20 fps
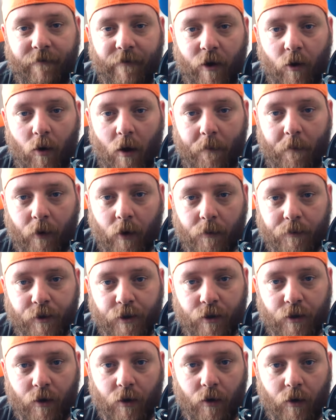video I put up
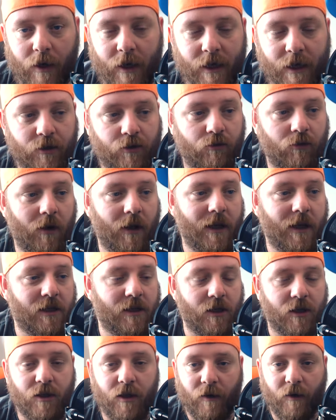soon. Its
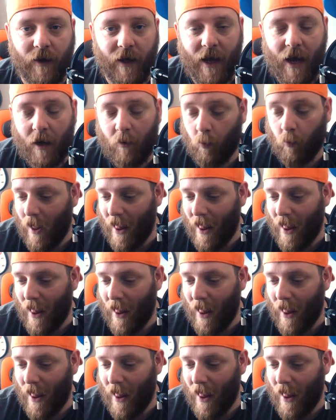release and stuff like that.